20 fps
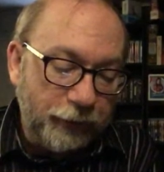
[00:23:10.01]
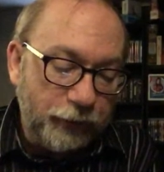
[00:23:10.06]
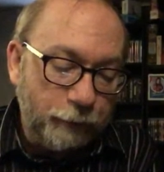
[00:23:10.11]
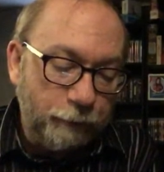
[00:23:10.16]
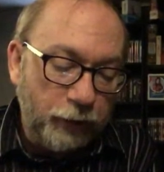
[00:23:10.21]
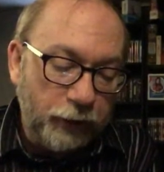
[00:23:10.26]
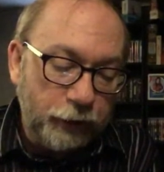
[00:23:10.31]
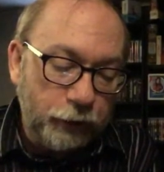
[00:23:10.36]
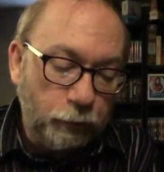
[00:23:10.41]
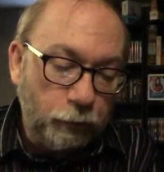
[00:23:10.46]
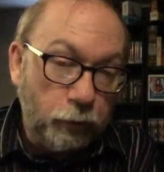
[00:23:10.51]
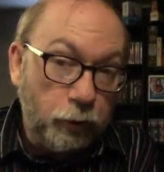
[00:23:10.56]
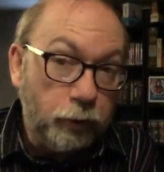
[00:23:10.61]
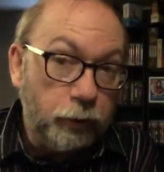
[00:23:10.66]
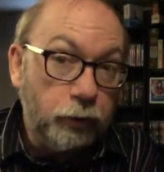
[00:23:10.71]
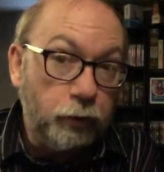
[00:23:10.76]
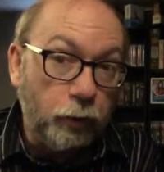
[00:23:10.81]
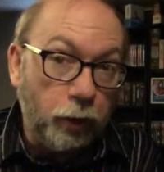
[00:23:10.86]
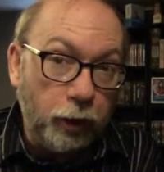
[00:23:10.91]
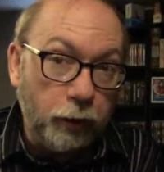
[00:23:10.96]
spreads the
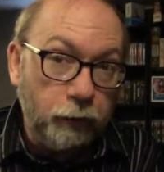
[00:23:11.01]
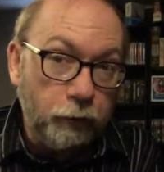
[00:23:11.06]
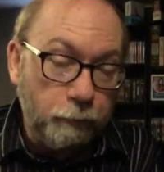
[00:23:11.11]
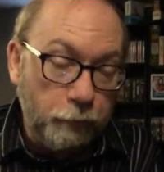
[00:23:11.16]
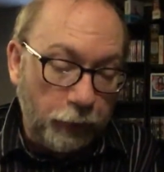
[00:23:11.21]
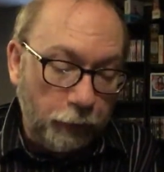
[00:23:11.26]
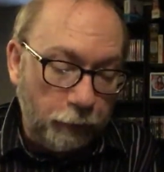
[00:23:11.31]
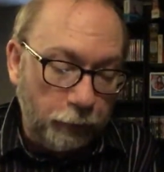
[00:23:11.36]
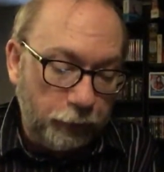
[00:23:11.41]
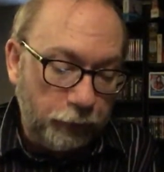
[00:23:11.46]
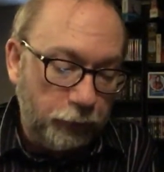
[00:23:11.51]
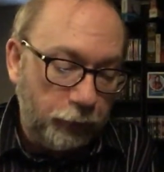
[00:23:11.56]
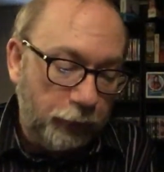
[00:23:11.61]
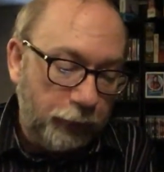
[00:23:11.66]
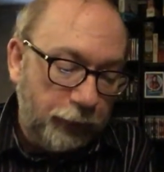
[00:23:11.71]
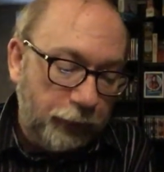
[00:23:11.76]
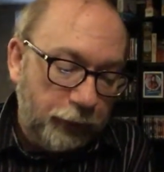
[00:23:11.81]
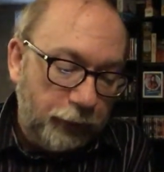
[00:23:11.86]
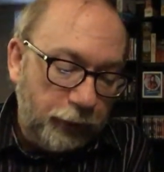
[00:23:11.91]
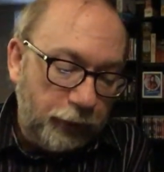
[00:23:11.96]
word to other parents
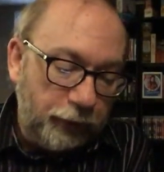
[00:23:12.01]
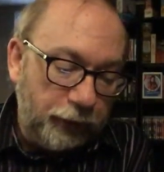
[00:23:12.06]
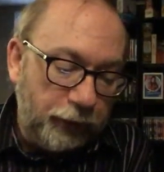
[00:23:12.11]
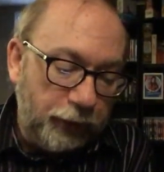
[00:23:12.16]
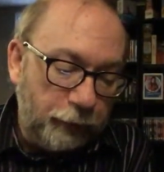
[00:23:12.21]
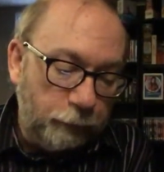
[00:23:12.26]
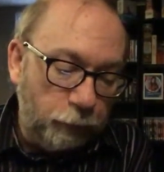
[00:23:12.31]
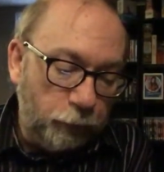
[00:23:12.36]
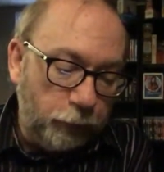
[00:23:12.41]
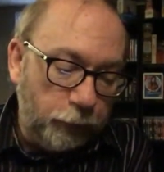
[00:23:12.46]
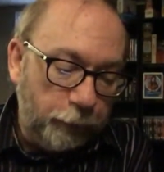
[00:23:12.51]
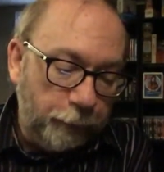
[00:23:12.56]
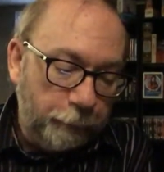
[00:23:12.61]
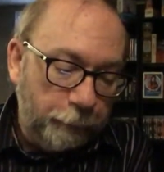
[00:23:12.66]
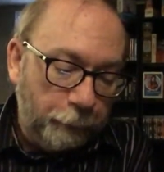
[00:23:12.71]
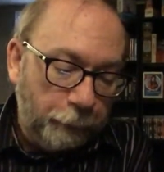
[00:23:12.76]
in the neighborhood,